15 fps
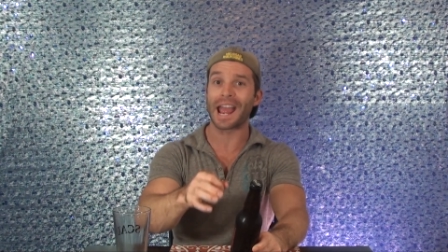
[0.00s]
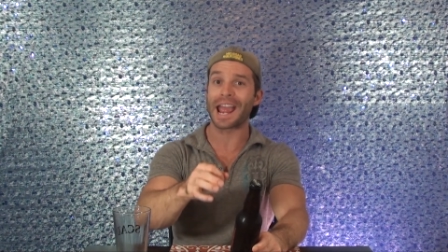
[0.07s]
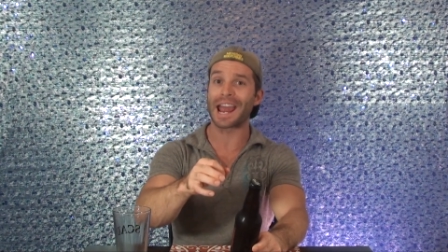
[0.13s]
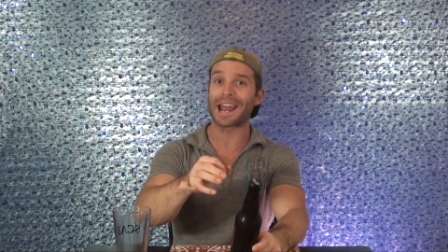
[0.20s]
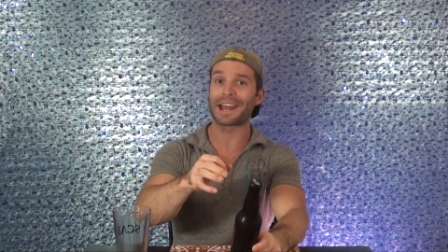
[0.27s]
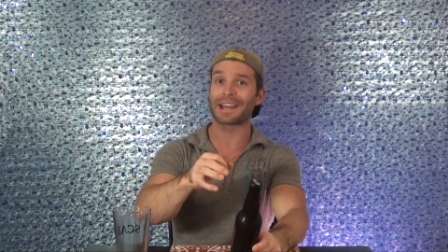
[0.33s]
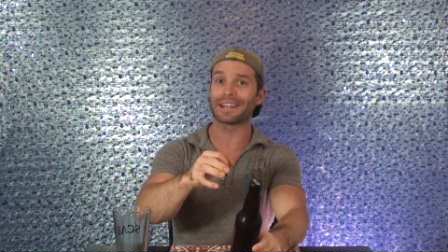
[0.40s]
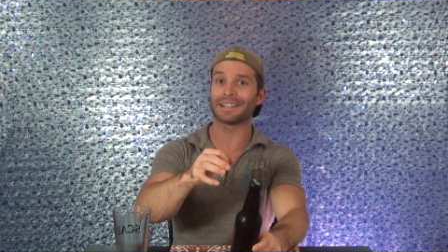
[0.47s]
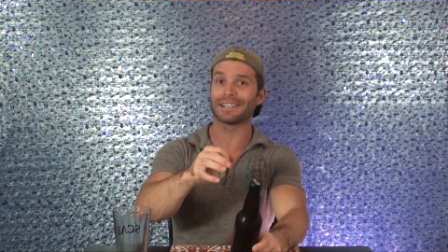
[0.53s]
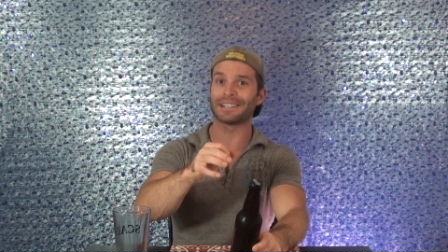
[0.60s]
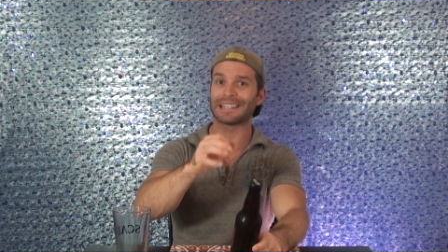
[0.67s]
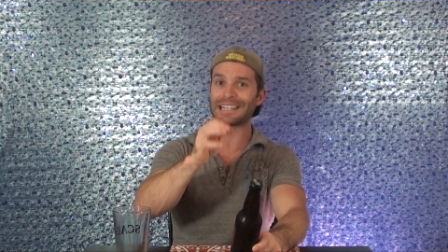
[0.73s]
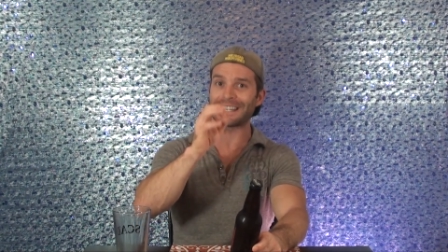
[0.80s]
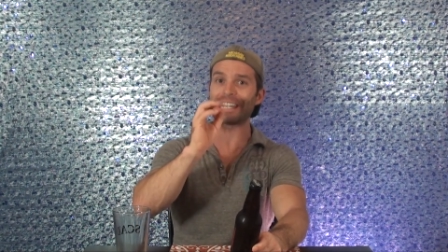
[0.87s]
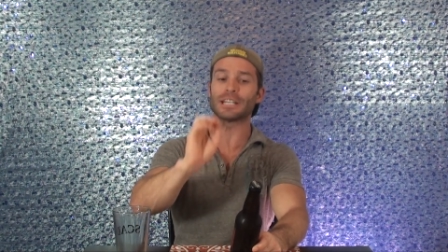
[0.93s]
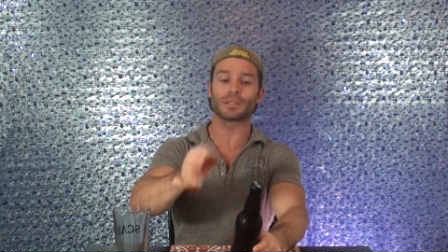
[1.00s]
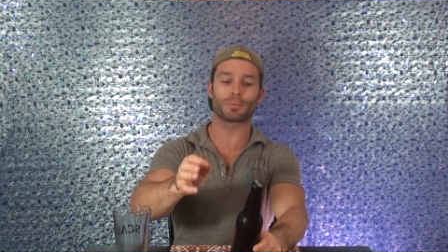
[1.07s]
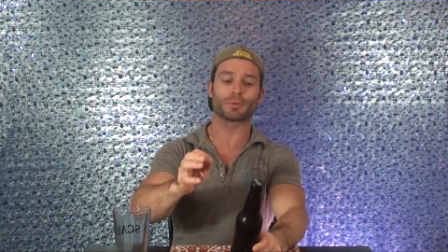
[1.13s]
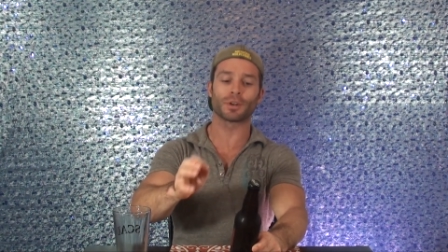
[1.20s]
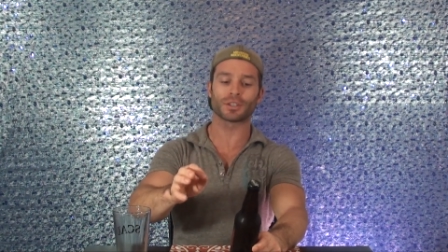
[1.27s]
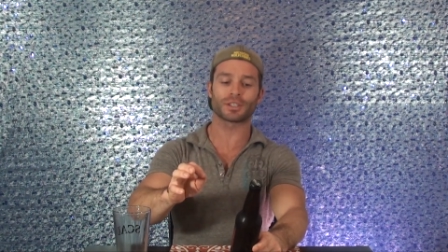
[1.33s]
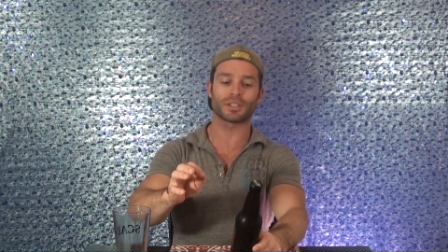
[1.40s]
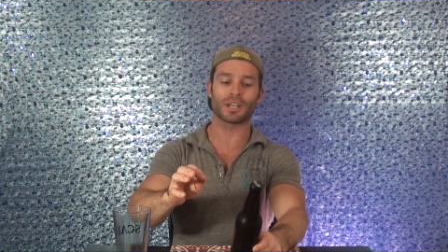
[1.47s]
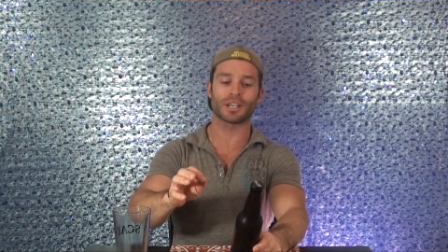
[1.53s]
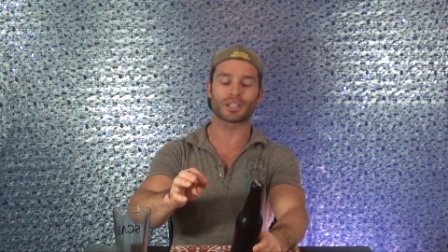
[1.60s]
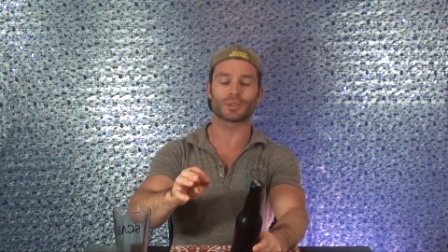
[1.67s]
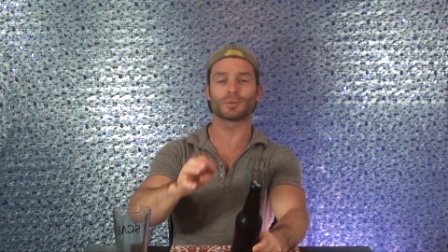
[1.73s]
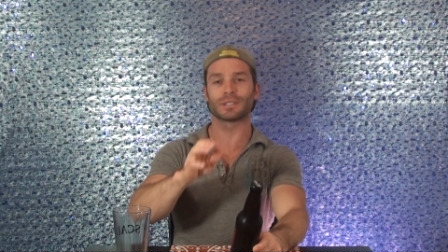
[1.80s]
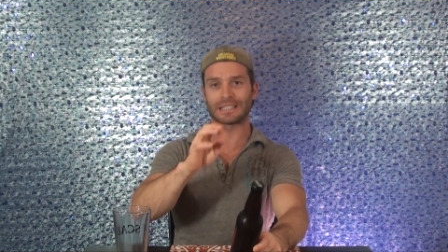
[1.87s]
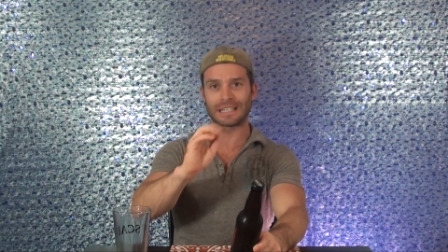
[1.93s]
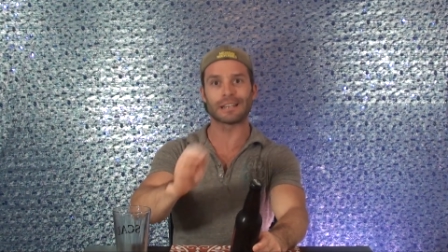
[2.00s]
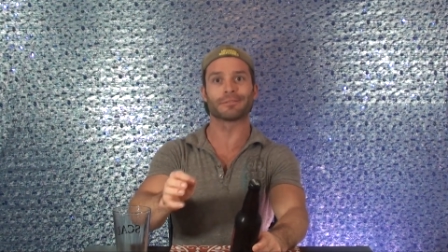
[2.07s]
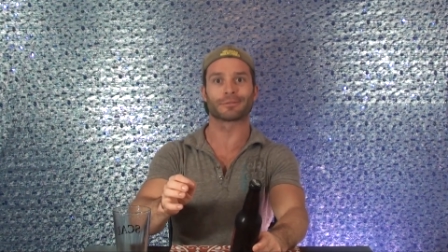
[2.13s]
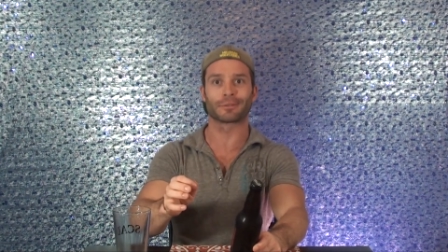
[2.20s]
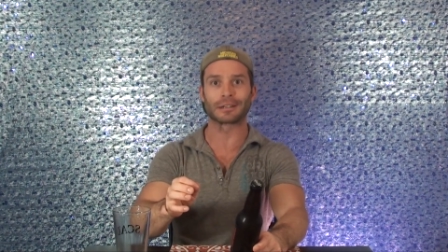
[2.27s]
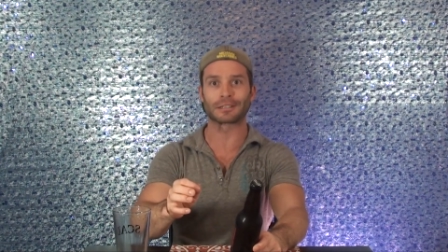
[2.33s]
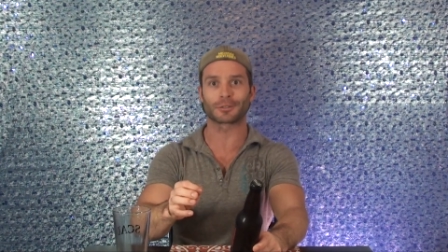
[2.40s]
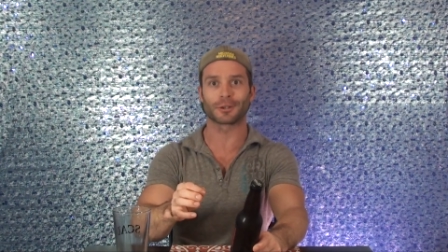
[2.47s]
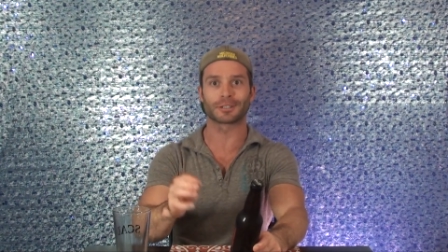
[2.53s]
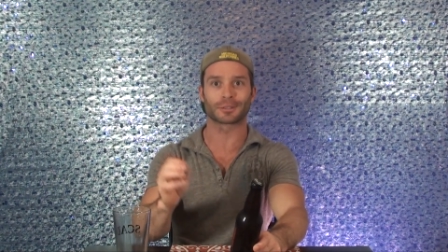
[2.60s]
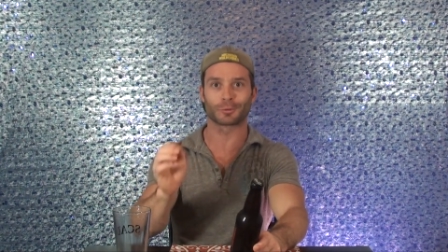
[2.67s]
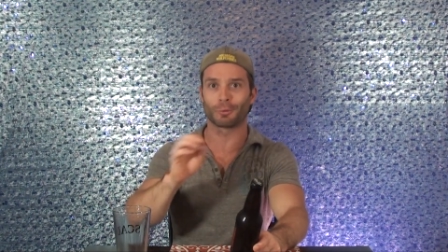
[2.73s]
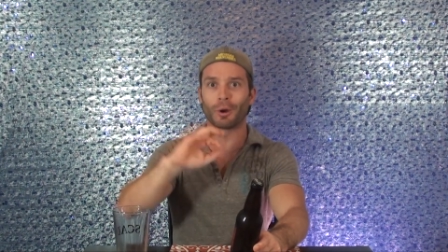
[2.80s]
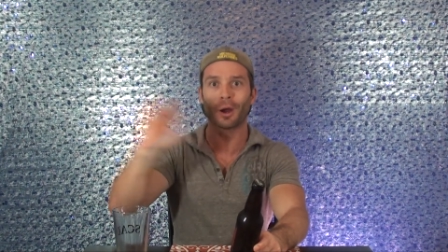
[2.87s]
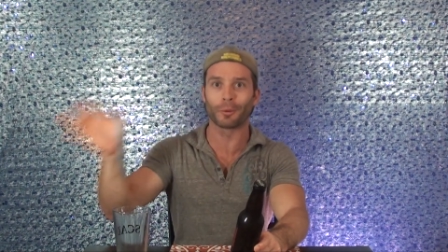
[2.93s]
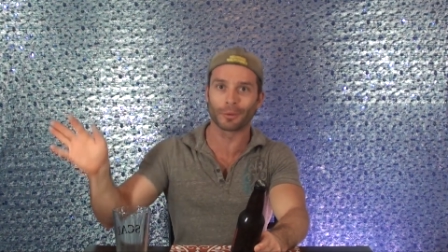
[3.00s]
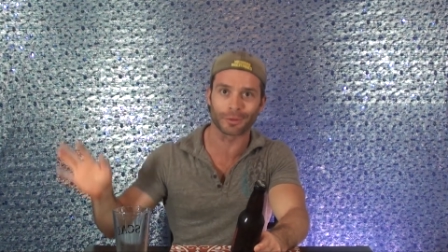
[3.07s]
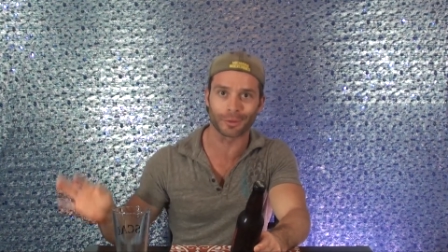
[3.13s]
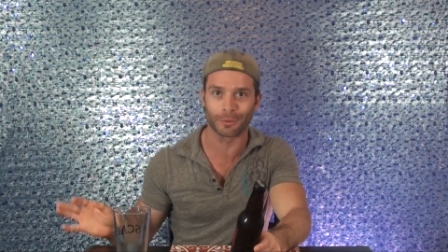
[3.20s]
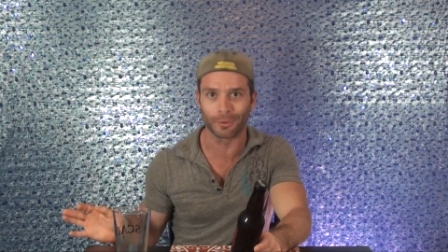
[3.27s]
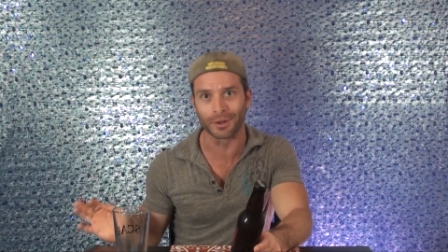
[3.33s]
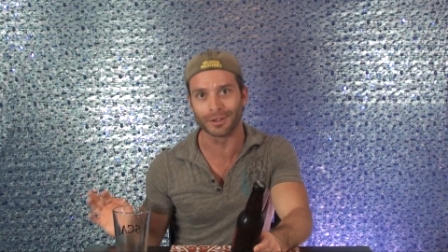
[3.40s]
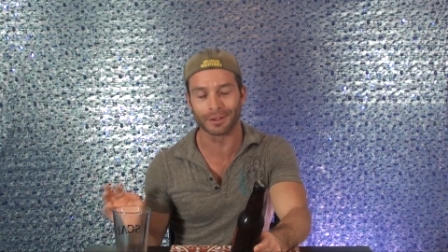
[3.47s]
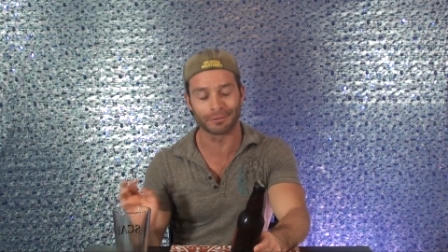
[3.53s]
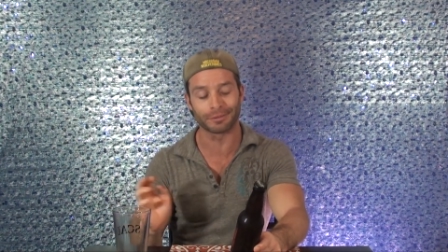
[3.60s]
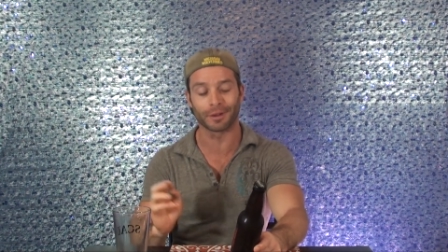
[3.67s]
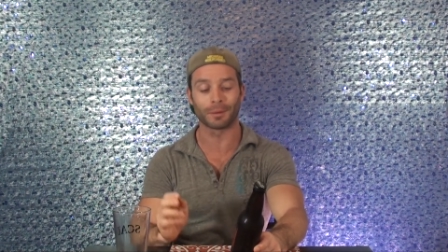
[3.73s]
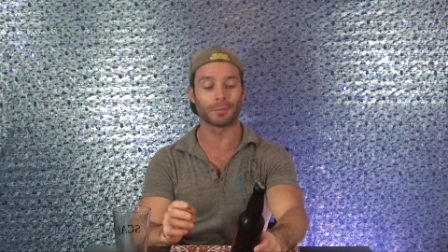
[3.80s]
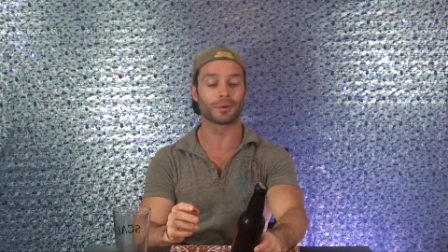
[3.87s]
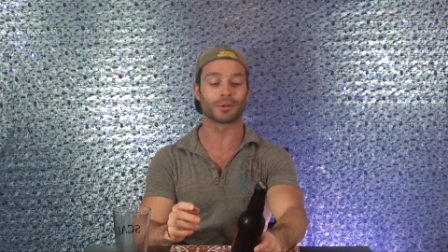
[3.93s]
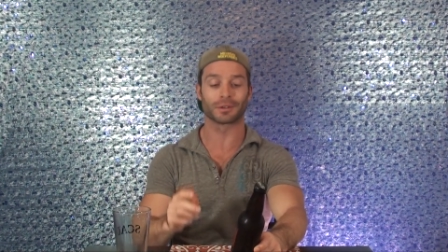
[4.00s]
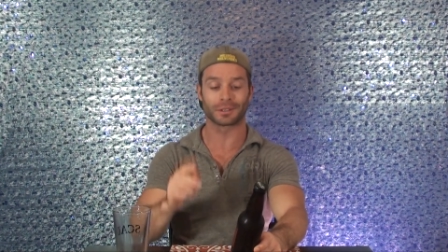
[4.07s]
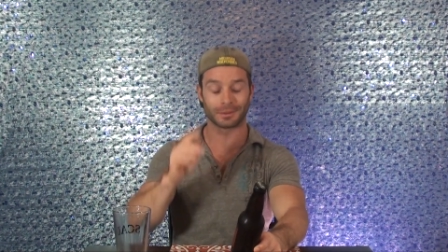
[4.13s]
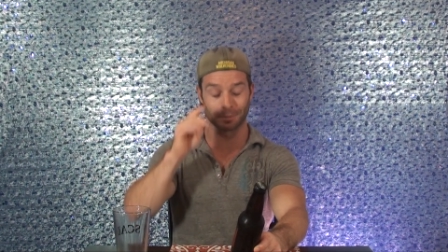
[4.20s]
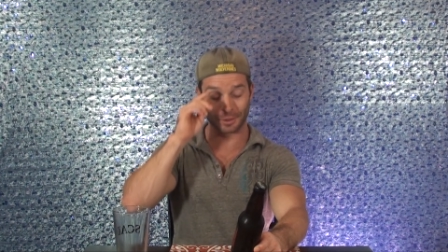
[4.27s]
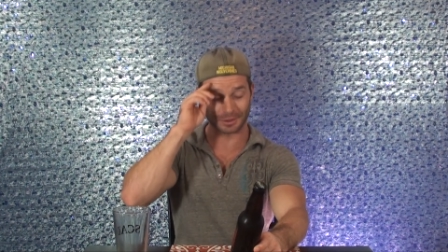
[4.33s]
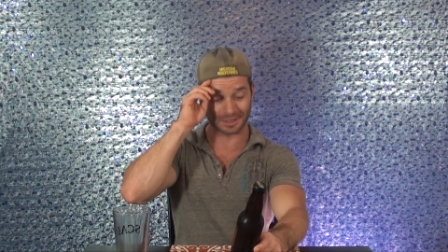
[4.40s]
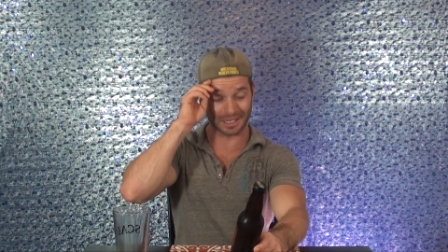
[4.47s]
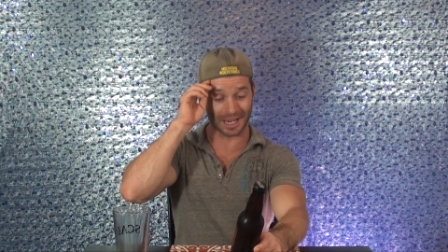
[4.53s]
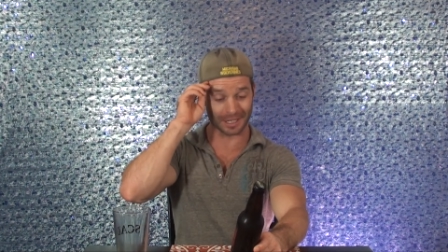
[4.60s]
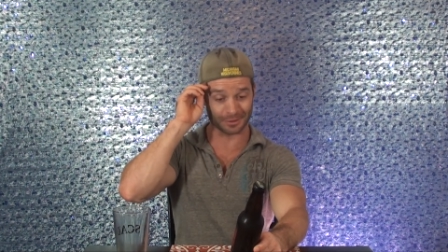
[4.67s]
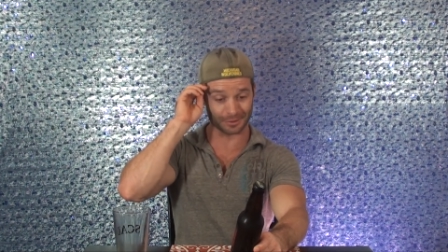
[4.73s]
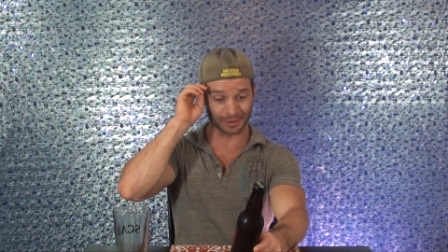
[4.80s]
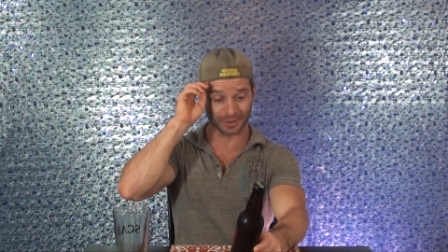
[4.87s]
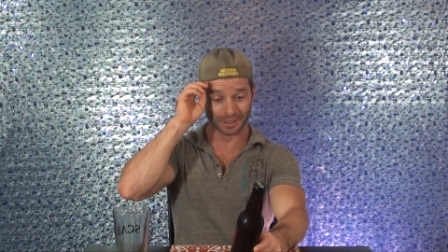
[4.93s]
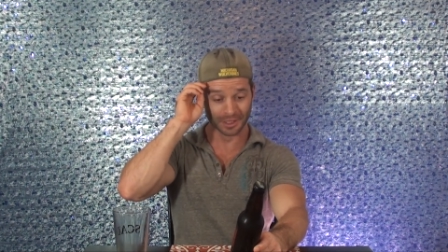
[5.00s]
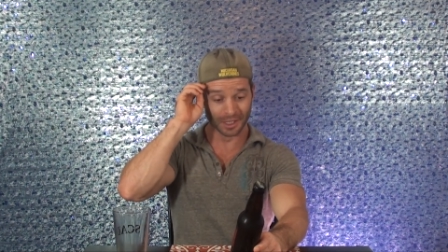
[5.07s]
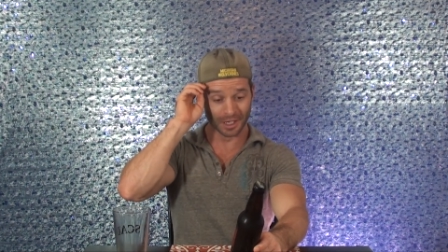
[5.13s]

and each pronunciation was different, so I just went with the one that felt most natural.